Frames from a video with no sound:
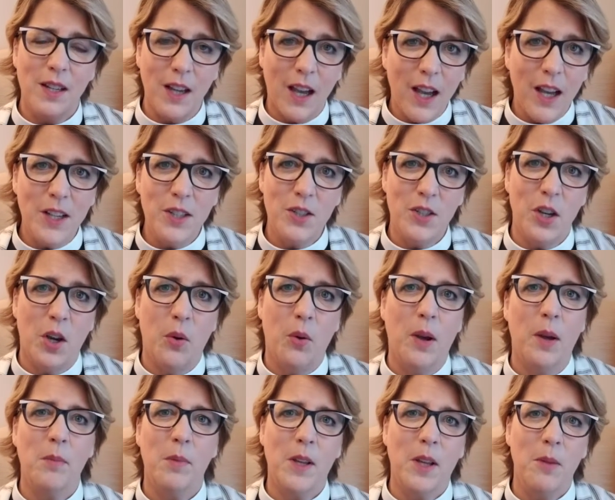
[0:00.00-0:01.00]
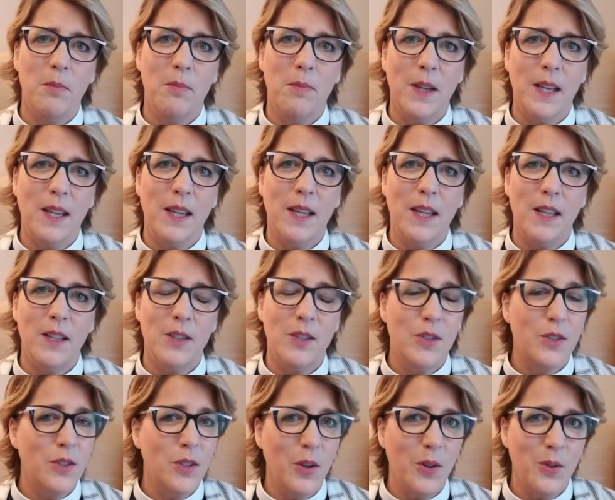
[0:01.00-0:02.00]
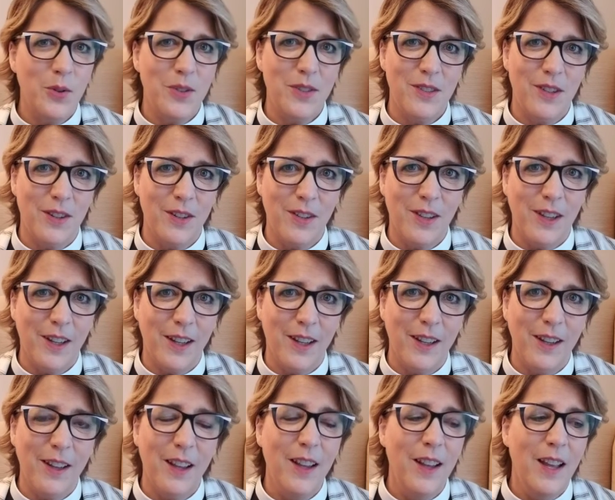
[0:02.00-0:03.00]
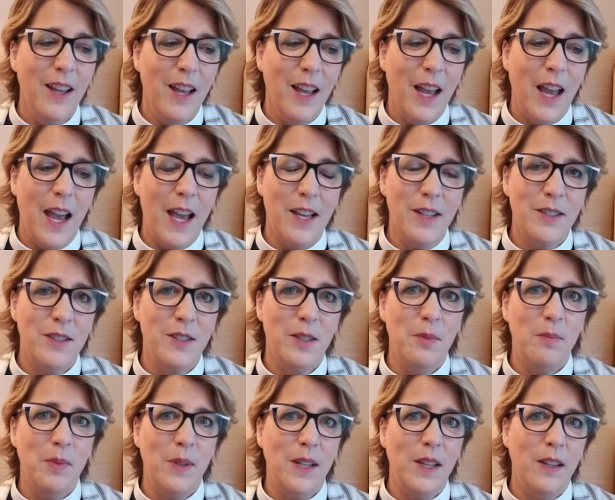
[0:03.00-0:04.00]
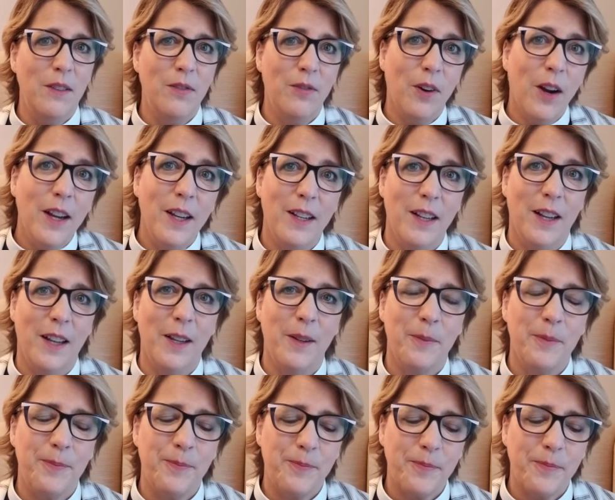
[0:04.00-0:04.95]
God show up can be so startling as to be frightening.